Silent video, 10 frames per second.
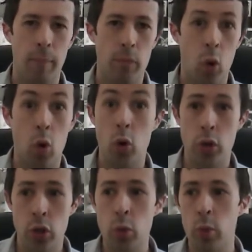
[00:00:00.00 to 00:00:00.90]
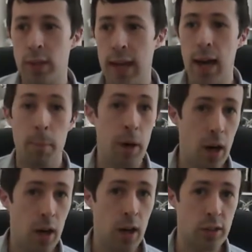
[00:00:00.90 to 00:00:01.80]
Or you would get a
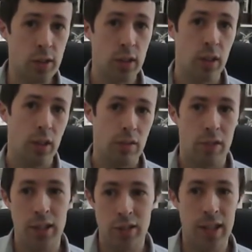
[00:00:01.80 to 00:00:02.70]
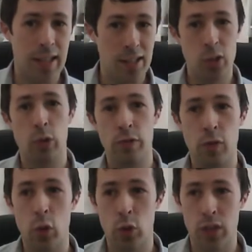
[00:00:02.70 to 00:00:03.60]
pass, right, so that gets you a
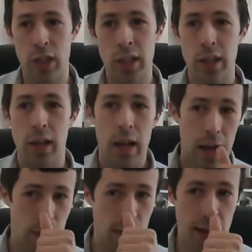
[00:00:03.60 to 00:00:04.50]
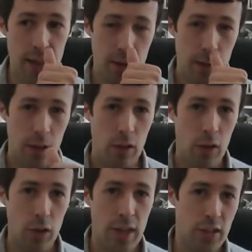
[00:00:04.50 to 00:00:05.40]
40, and then
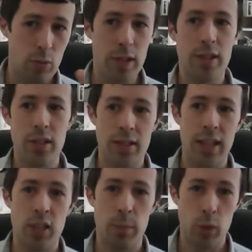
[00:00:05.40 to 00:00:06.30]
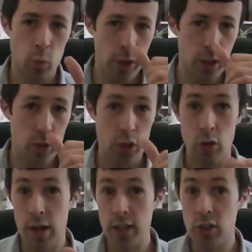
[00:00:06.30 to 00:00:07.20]
there's a written assessment. We use the
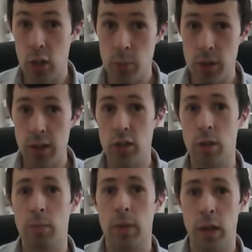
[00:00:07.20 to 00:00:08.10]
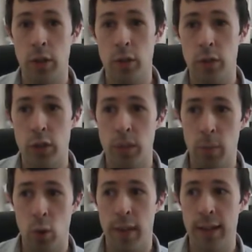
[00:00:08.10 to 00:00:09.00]
Gradescope system, our university
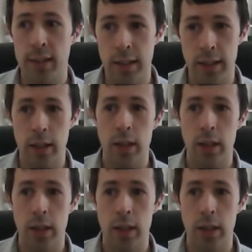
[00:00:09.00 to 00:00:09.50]
brought that in,